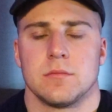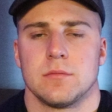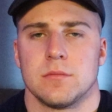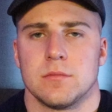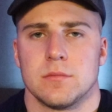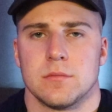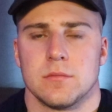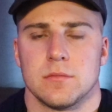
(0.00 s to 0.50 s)

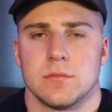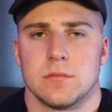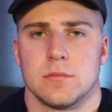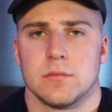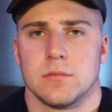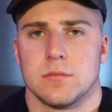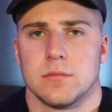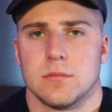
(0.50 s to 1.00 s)

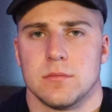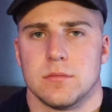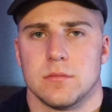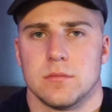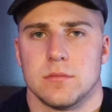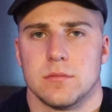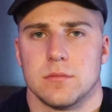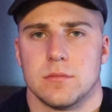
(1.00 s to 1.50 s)

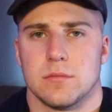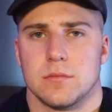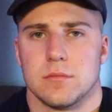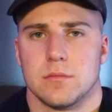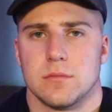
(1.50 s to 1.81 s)
No one is speaking in this clip.